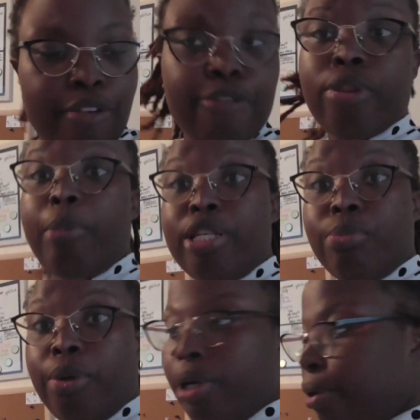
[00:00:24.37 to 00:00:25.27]
for the
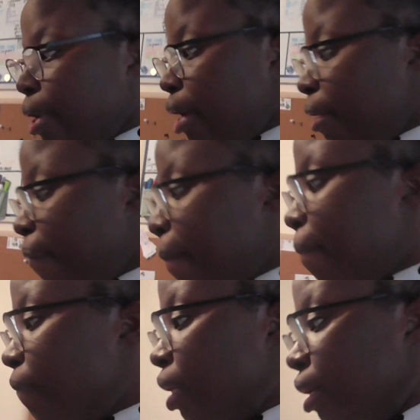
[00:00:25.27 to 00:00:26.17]
best boy. Okay.
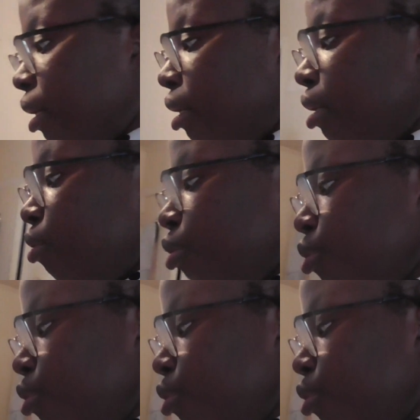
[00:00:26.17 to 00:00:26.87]
Uh,